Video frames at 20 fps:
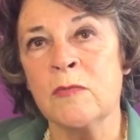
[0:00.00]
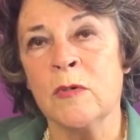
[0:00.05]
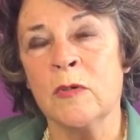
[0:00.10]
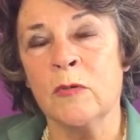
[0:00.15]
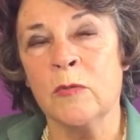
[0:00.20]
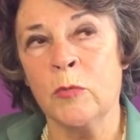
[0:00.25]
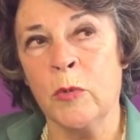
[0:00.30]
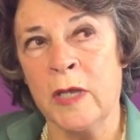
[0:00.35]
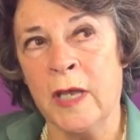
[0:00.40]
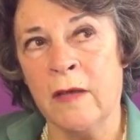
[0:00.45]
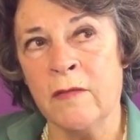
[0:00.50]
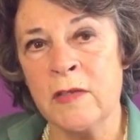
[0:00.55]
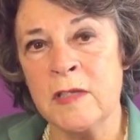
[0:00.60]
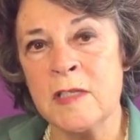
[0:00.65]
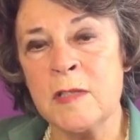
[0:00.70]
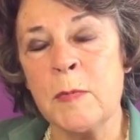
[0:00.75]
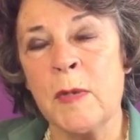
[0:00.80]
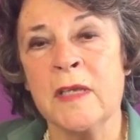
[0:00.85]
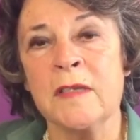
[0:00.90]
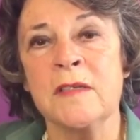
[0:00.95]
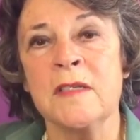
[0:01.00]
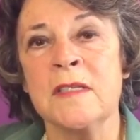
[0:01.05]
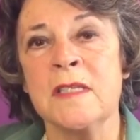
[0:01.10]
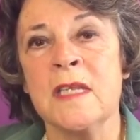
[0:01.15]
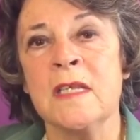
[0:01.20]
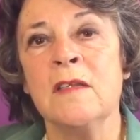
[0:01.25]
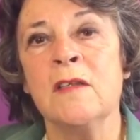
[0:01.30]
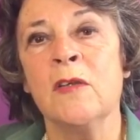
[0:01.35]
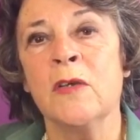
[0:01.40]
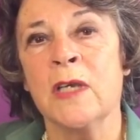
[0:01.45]
We have inspectors
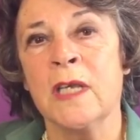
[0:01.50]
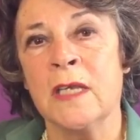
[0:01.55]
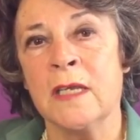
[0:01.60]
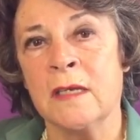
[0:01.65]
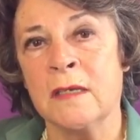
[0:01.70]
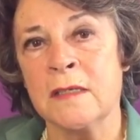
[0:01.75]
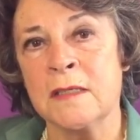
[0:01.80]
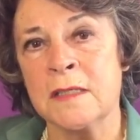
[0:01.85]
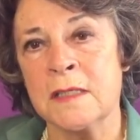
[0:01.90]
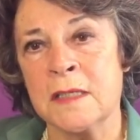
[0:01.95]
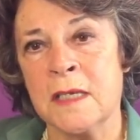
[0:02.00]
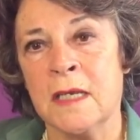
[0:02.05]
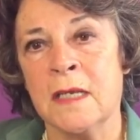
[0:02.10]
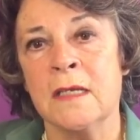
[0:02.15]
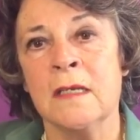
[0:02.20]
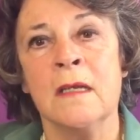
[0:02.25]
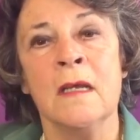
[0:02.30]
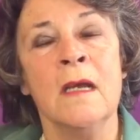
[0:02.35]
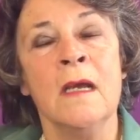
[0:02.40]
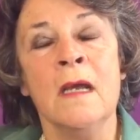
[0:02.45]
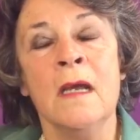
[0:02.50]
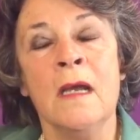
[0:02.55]
in looking at us again,